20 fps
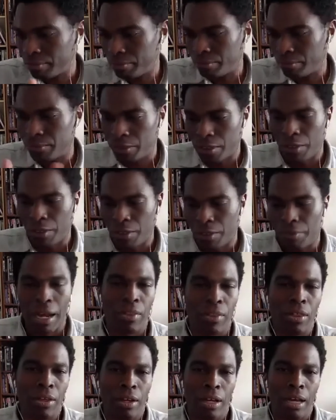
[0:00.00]
of
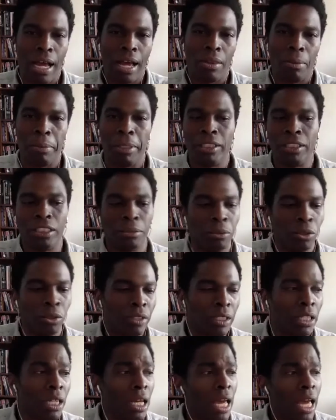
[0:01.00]
how the piece is moving,
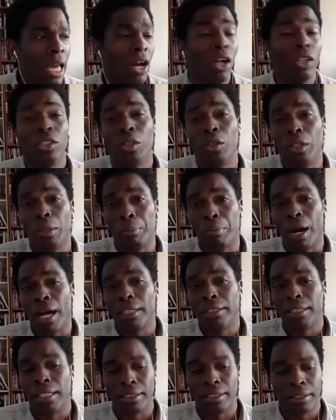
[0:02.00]
and also in the
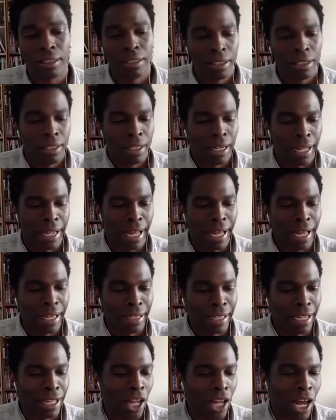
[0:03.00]
process. Like I
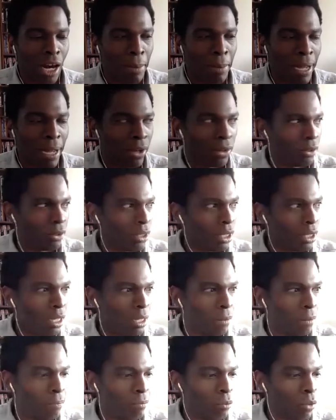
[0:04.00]
think a lot about
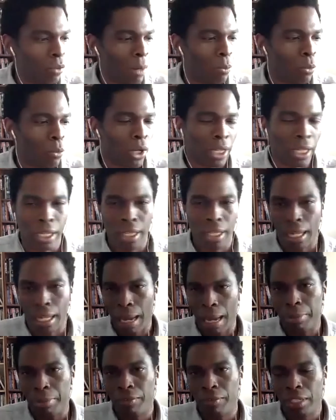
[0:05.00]
when I'm working
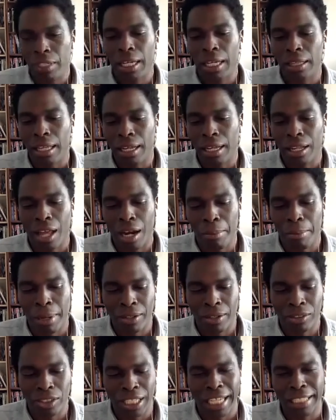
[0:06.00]
collaboratively, I think a lot
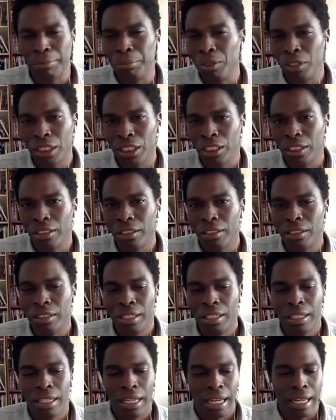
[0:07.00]
about jazz musicians
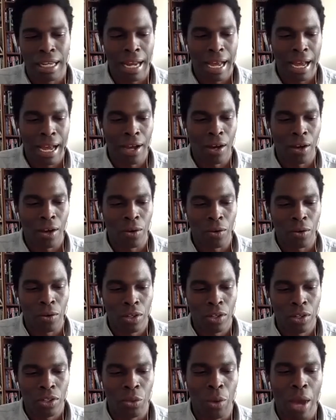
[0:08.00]
and how
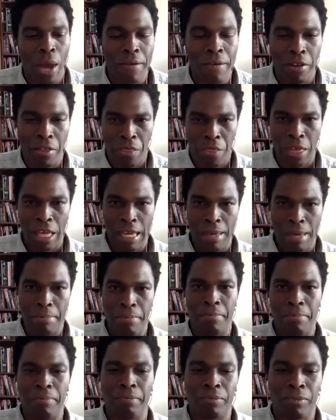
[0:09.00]
you have a
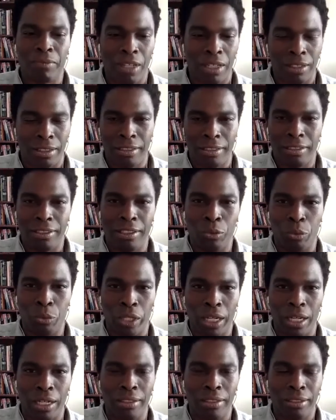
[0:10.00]
theme. Like we're
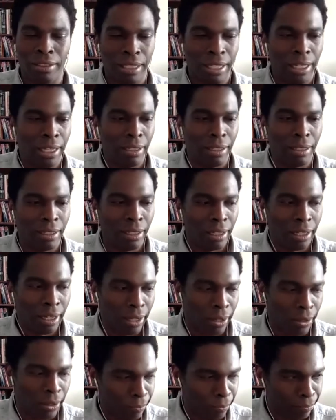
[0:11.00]
gonna sing, you
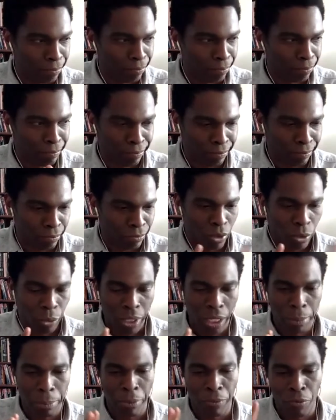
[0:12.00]
know, or we're gonna
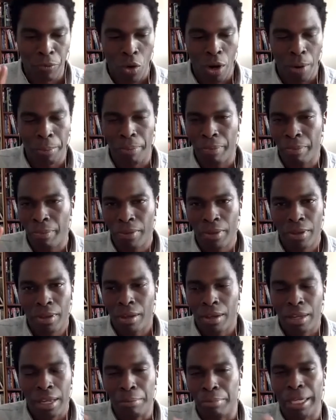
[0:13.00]
perform
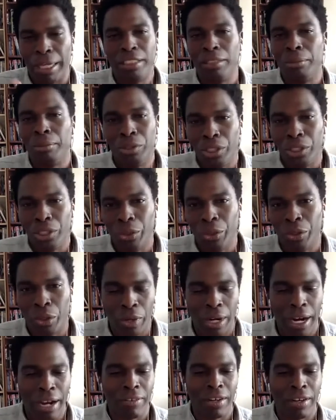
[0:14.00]
Embraceable You or
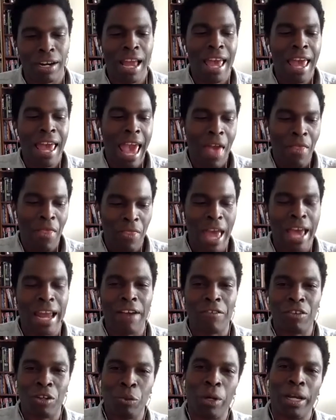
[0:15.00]
whatever. And then
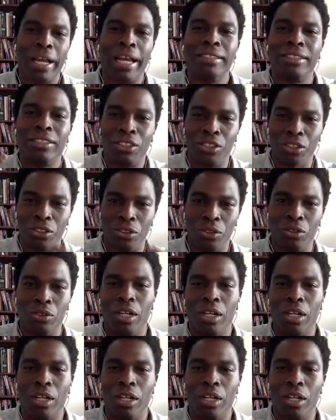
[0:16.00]
everyone gets to